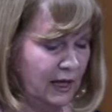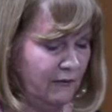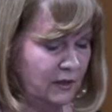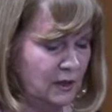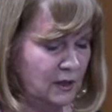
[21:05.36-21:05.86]

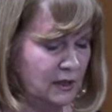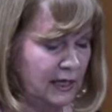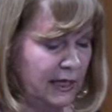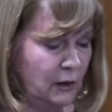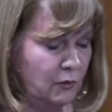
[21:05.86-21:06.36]
evidence,
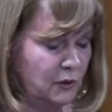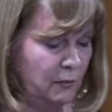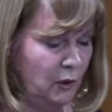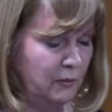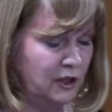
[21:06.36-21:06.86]
he would
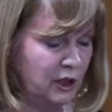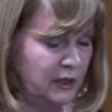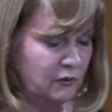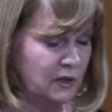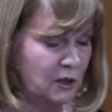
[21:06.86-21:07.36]
publish
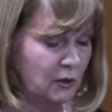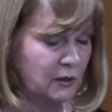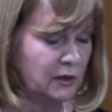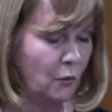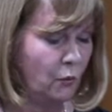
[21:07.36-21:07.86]
his
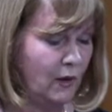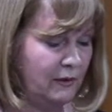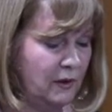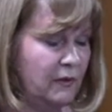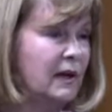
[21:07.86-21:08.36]
results
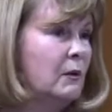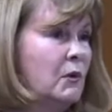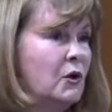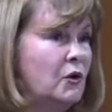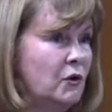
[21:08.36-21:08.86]
whether they
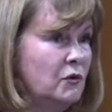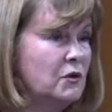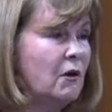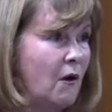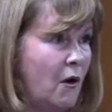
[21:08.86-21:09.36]
were
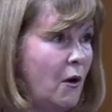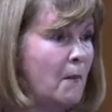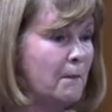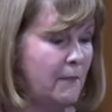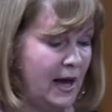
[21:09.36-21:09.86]
good
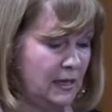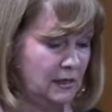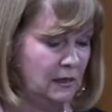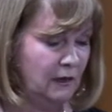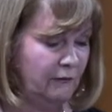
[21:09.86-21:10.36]
or
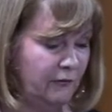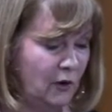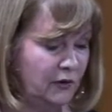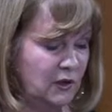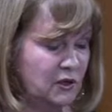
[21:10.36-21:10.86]
bad
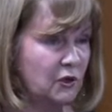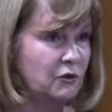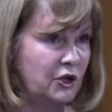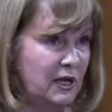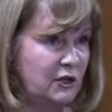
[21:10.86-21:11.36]
for the
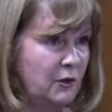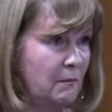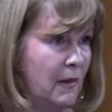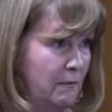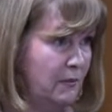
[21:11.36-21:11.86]

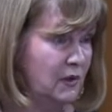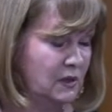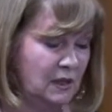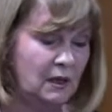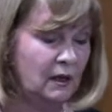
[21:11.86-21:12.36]
association
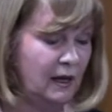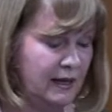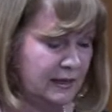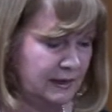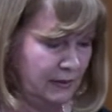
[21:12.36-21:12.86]
members.
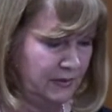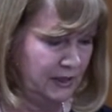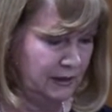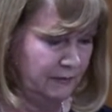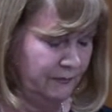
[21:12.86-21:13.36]
I
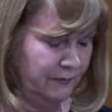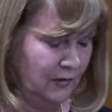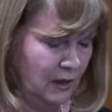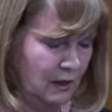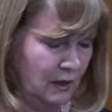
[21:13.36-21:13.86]
accepted.
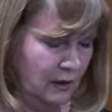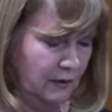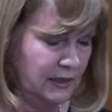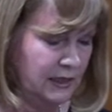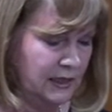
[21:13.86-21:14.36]

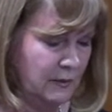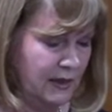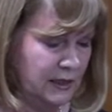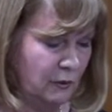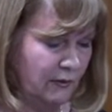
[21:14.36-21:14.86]
The
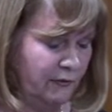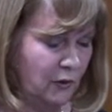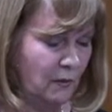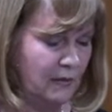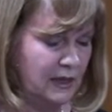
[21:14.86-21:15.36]
systematic
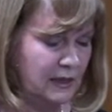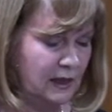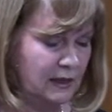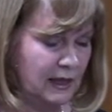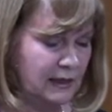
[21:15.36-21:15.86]
review and
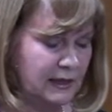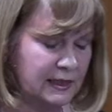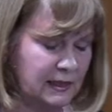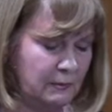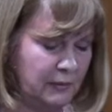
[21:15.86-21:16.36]

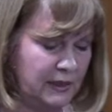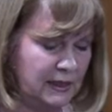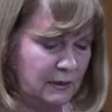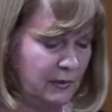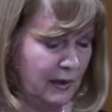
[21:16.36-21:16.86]
meta-analysis
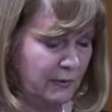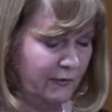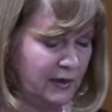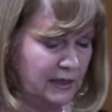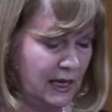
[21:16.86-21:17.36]
completed by
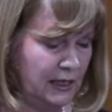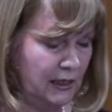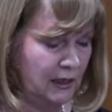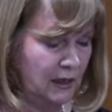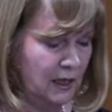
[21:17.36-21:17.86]
Professor
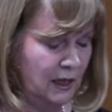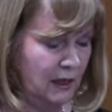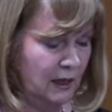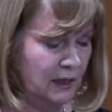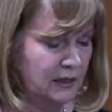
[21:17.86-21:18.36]
Hennigan
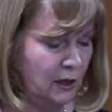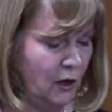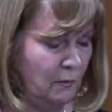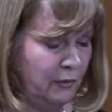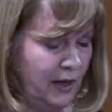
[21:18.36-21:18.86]
is a
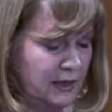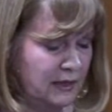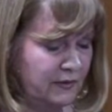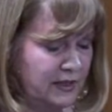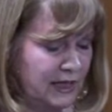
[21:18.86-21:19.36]

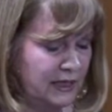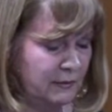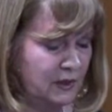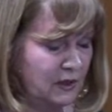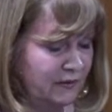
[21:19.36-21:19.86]
comprehensive
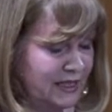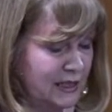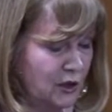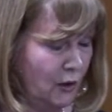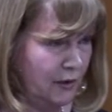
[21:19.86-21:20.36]
assessment of
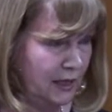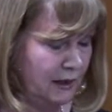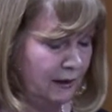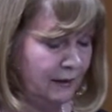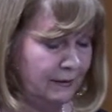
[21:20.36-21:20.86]

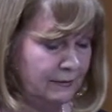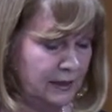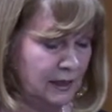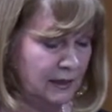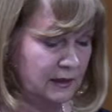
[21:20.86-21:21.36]
historic
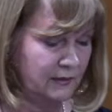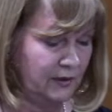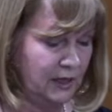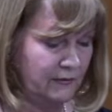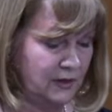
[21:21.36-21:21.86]
and
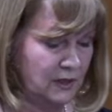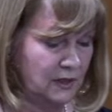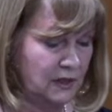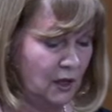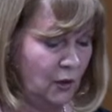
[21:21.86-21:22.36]
scientific
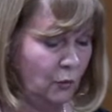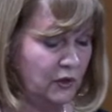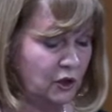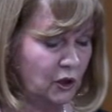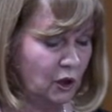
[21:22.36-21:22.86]
evidence
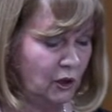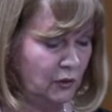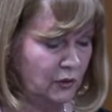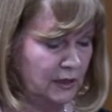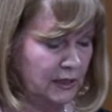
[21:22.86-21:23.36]
which
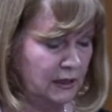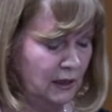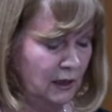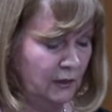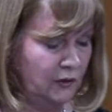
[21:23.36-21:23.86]
concluded
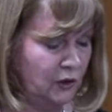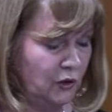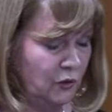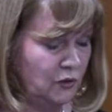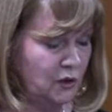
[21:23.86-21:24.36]
the
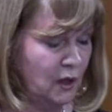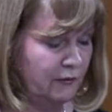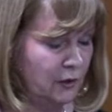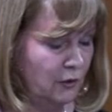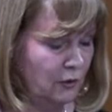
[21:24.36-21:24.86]
use
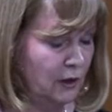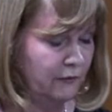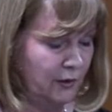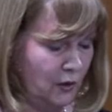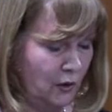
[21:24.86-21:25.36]
of an
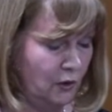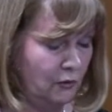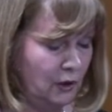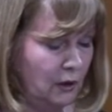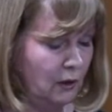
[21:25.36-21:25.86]

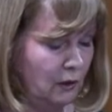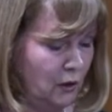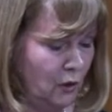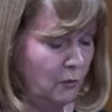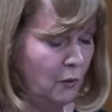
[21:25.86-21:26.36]
oral
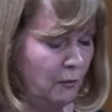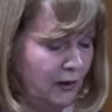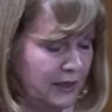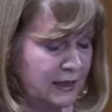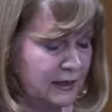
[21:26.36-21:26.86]
hormone
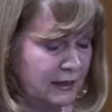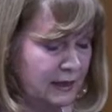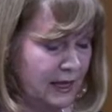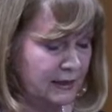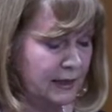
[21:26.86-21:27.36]
pregnancy
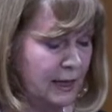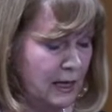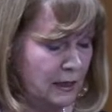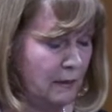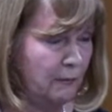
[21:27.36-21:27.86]
test
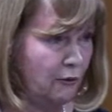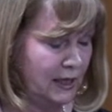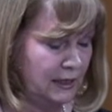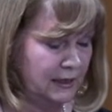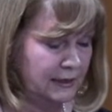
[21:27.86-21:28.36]
in
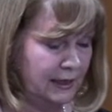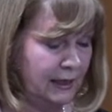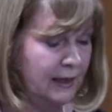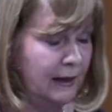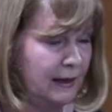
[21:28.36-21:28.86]
pregnancy
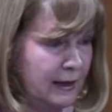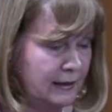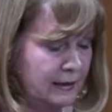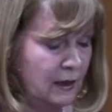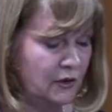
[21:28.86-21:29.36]

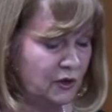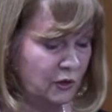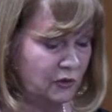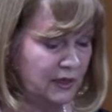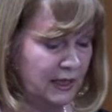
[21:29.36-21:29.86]
is
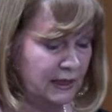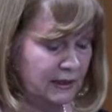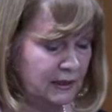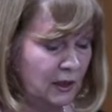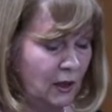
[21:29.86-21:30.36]

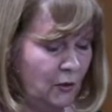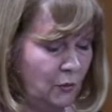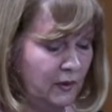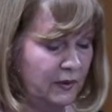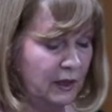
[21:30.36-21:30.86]
associated
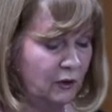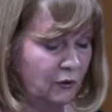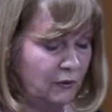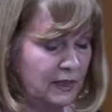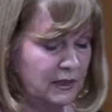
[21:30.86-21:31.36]
with
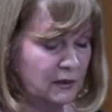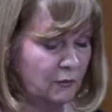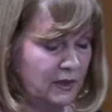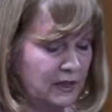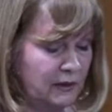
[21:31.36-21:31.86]
increased
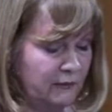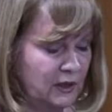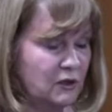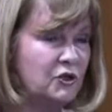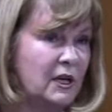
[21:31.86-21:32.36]
risk of
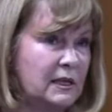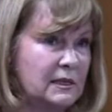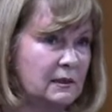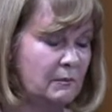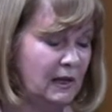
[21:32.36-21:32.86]

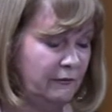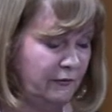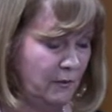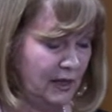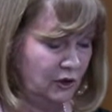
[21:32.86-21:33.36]
congenital
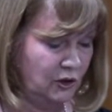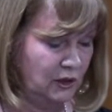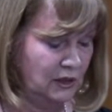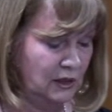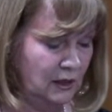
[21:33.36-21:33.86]
malformations.